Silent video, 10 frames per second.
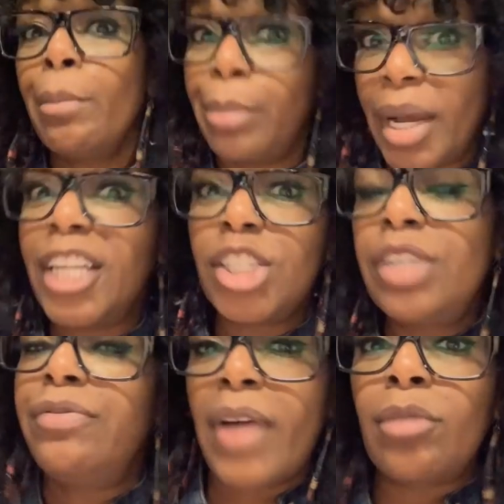but
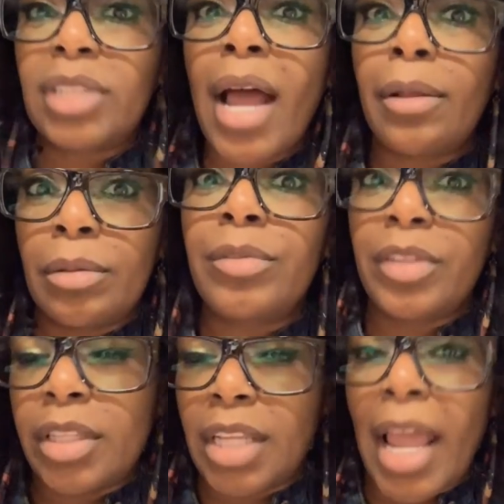she found time
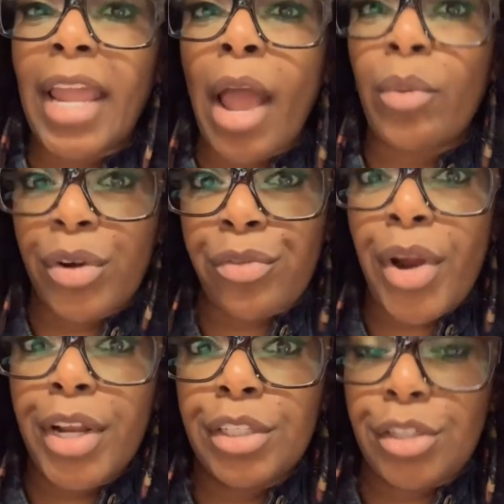to hang out with her
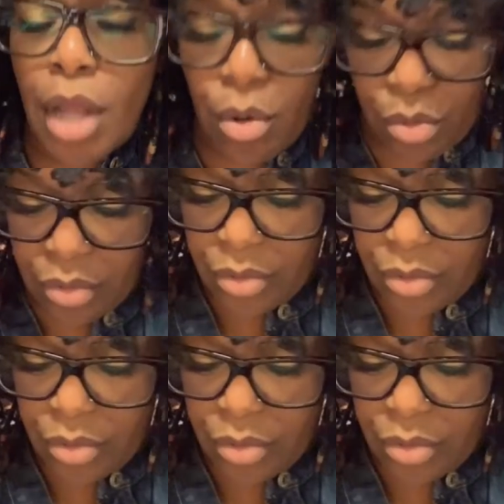friends though.